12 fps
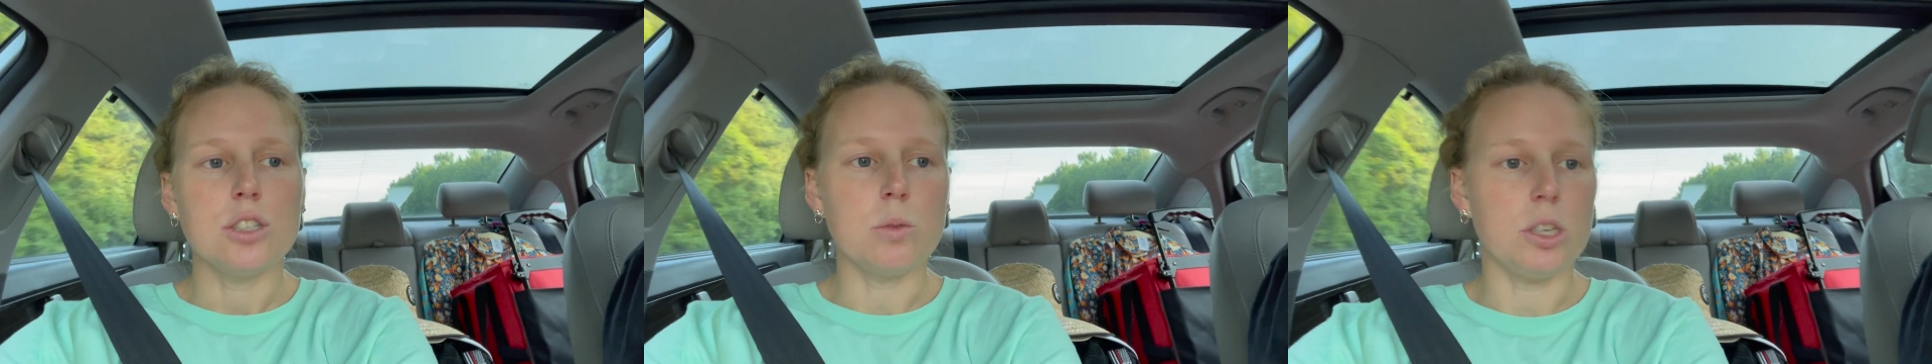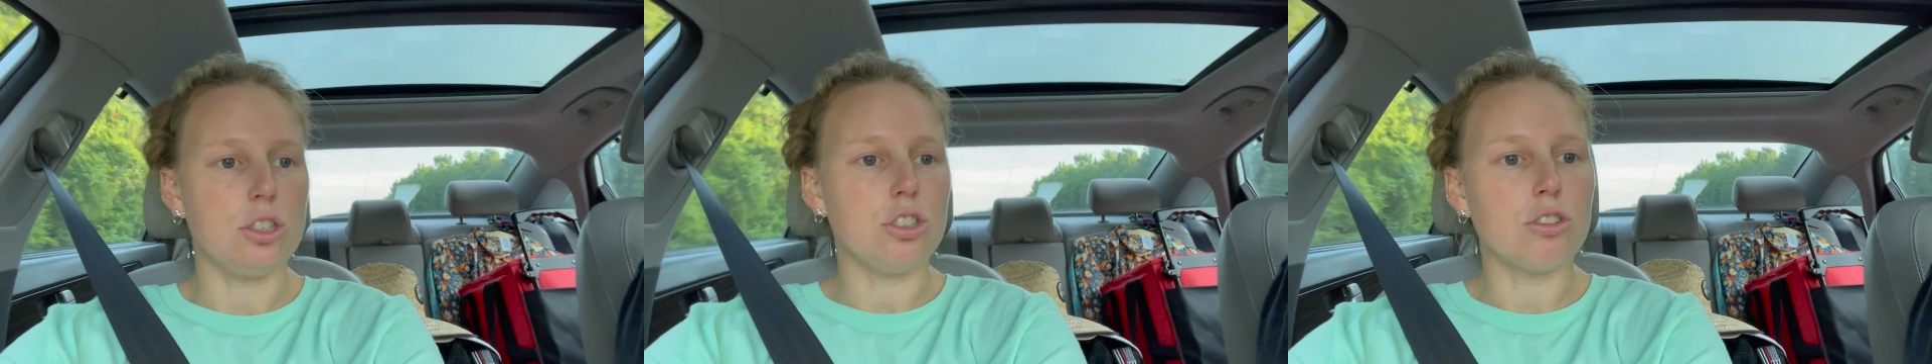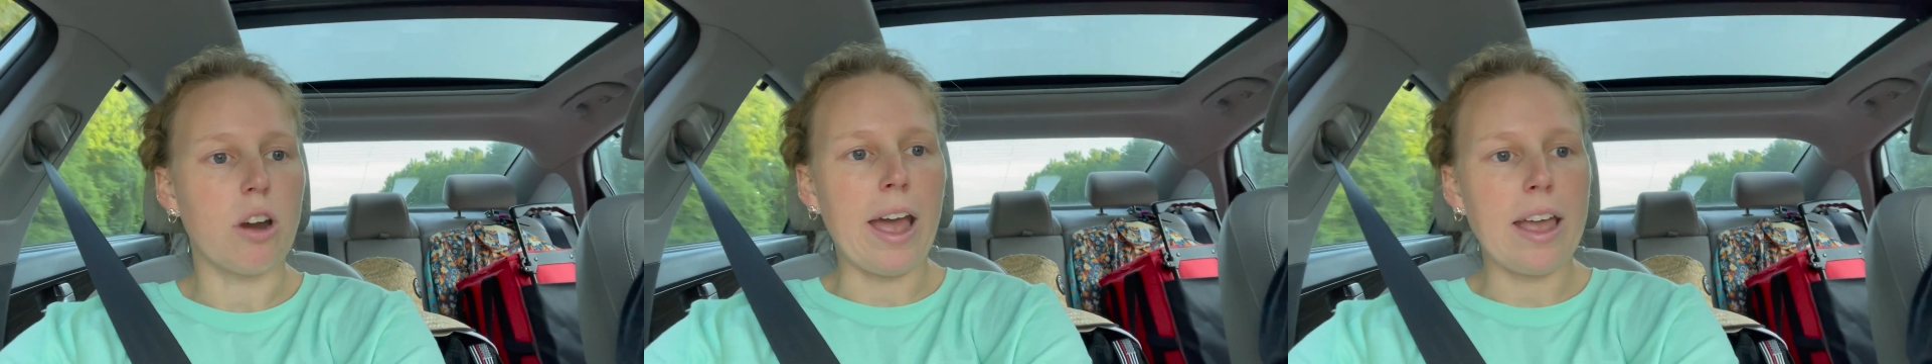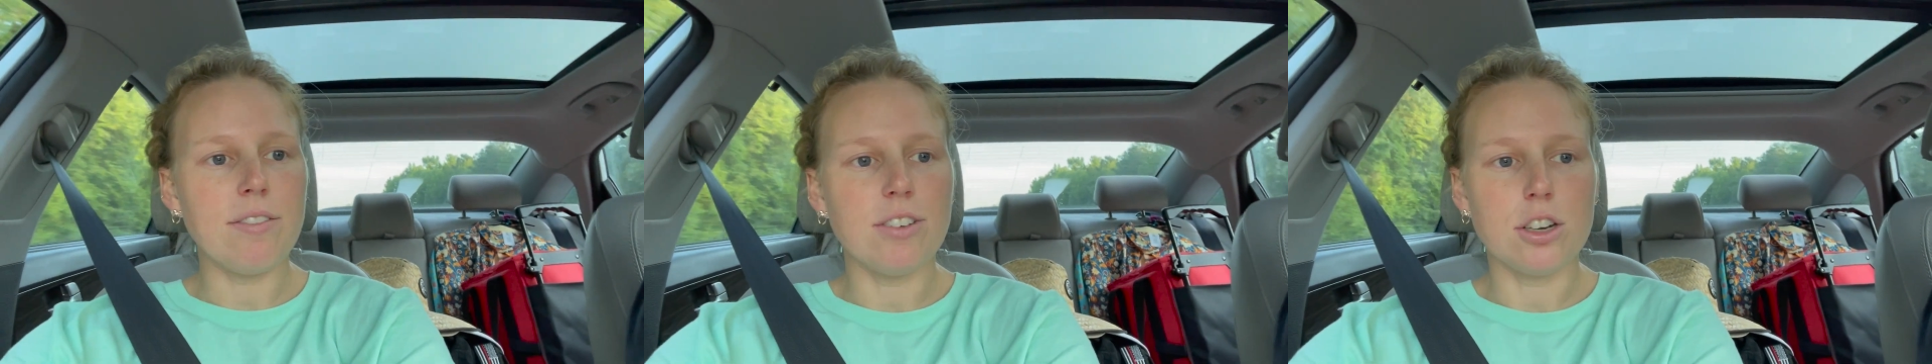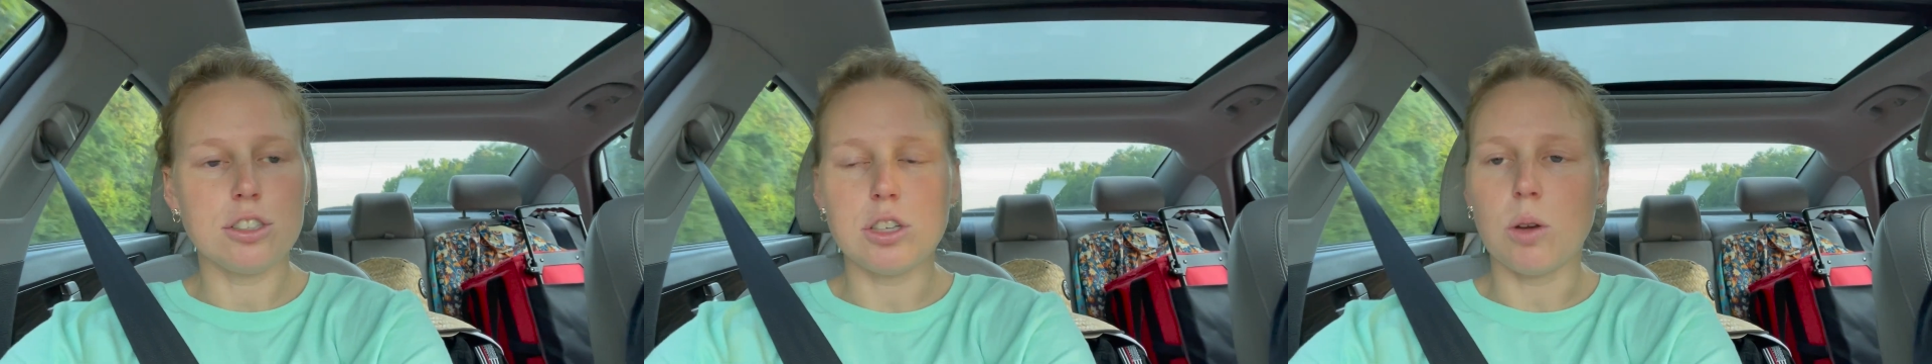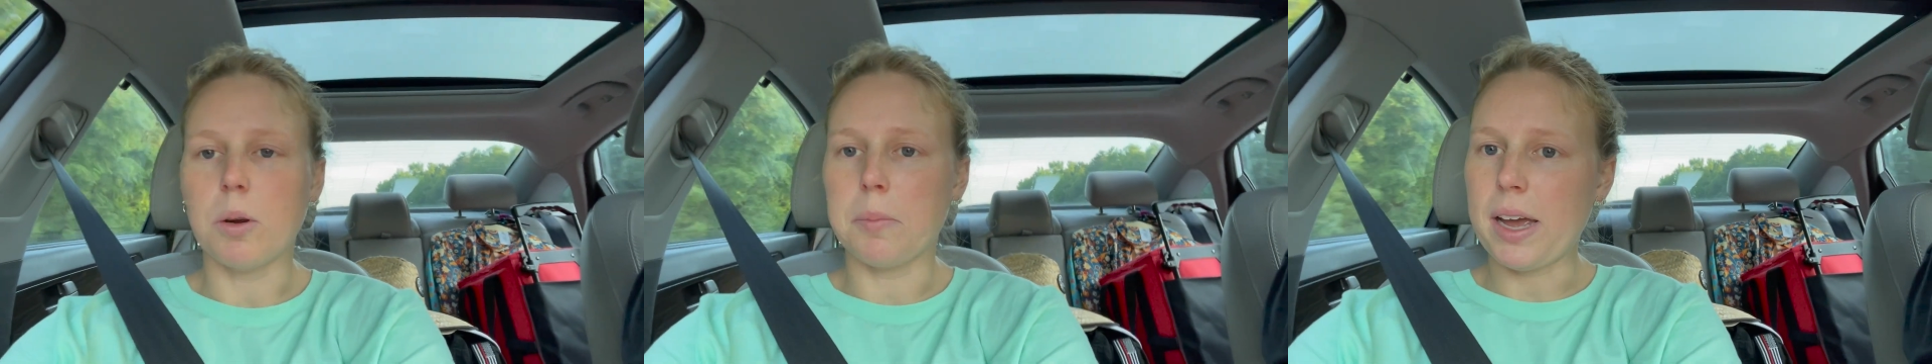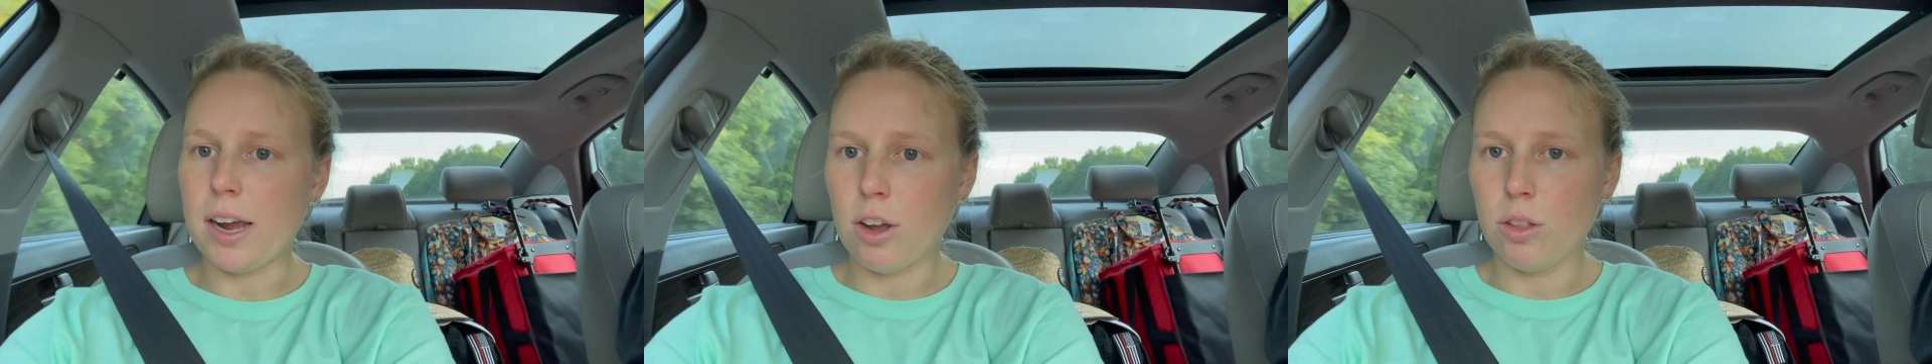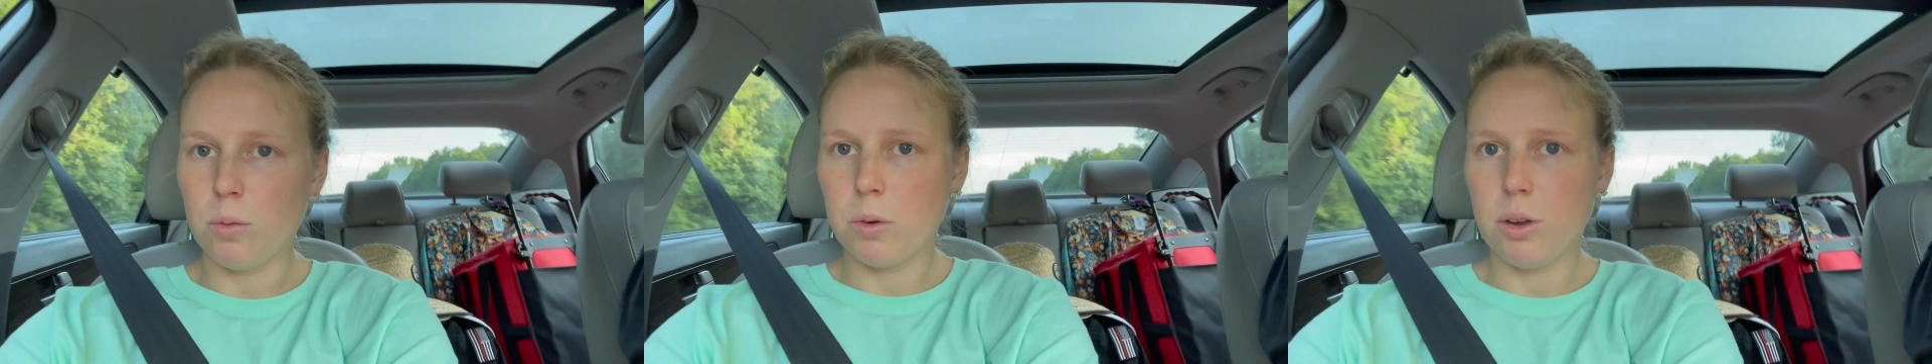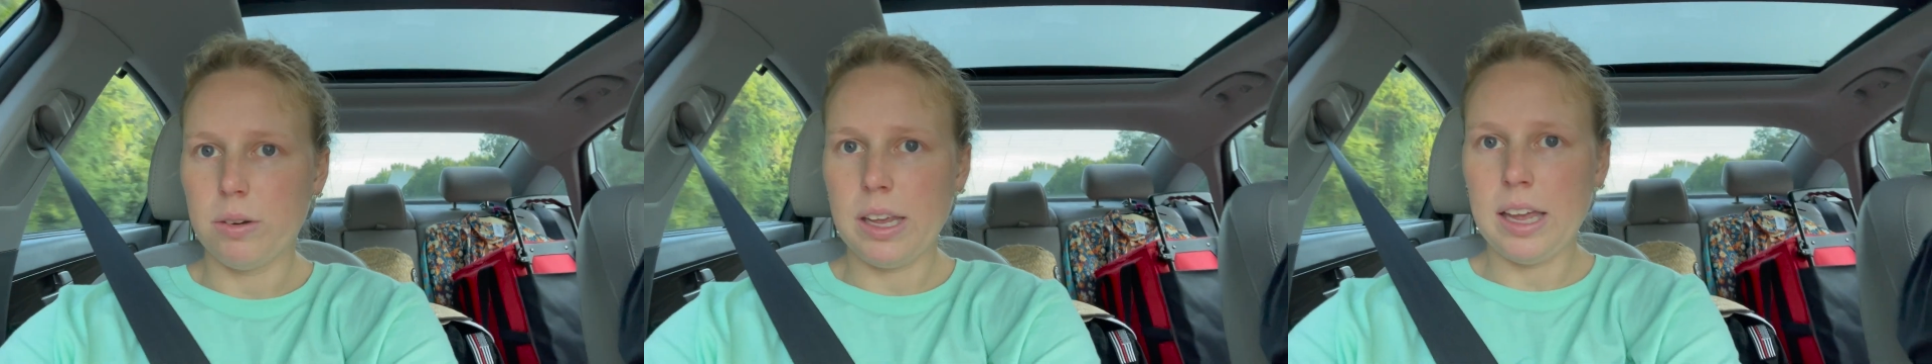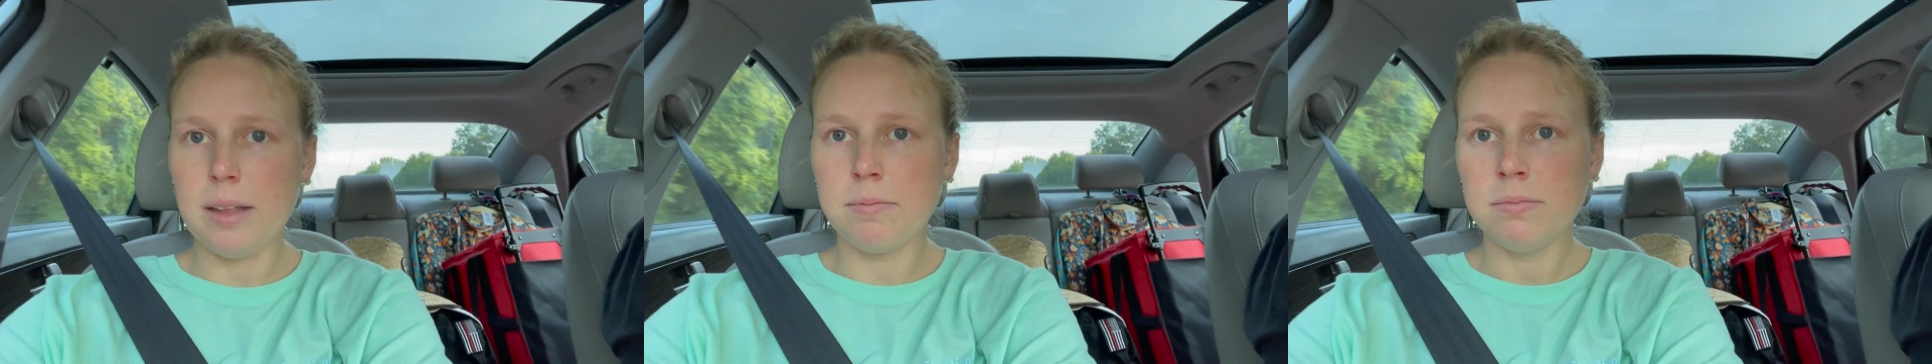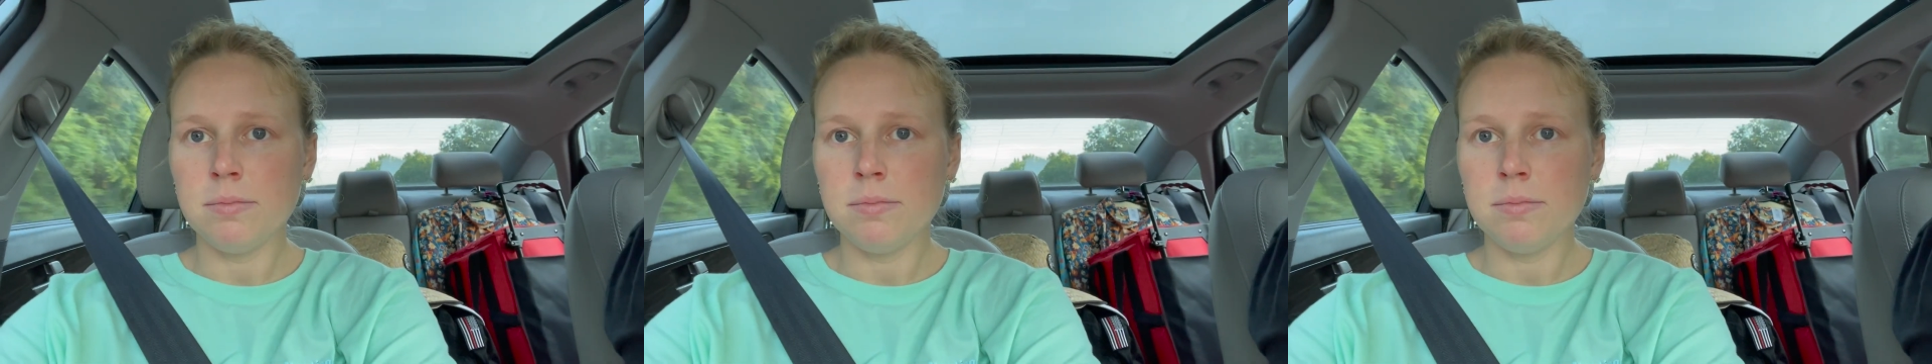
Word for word: which dried her, so we're back on the road again.